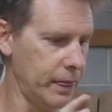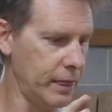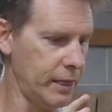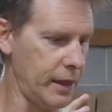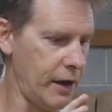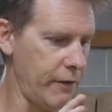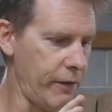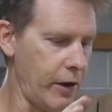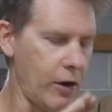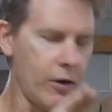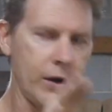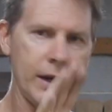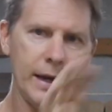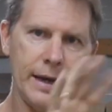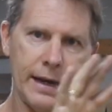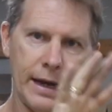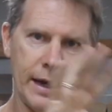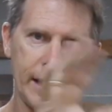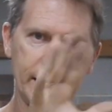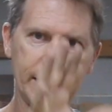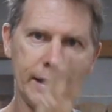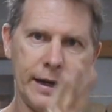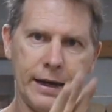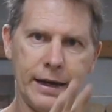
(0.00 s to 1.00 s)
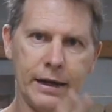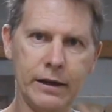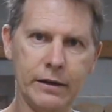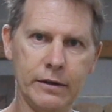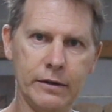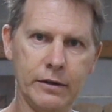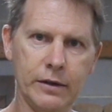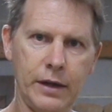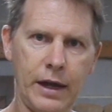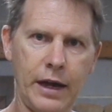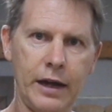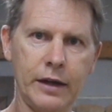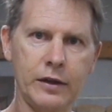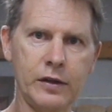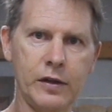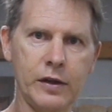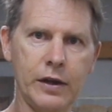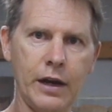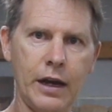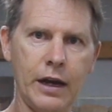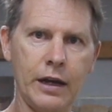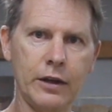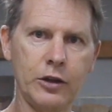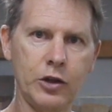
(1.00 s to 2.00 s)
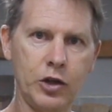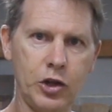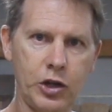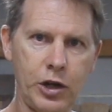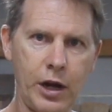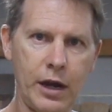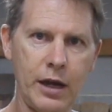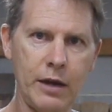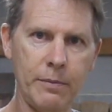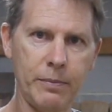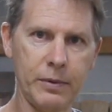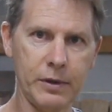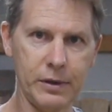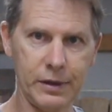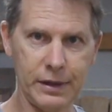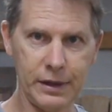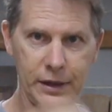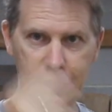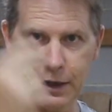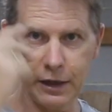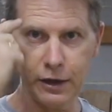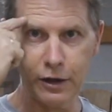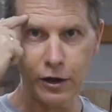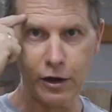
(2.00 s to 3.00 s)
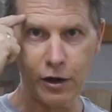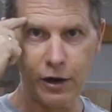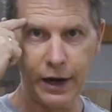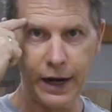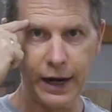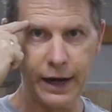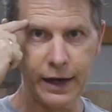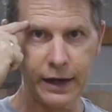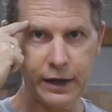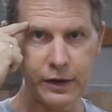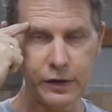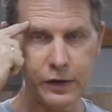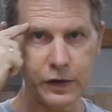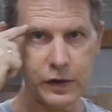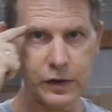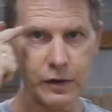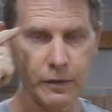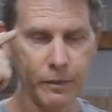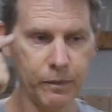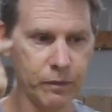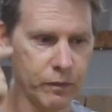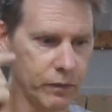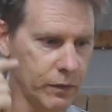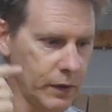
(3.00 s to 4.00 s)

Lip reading: they've already got that hexagon shape in their heads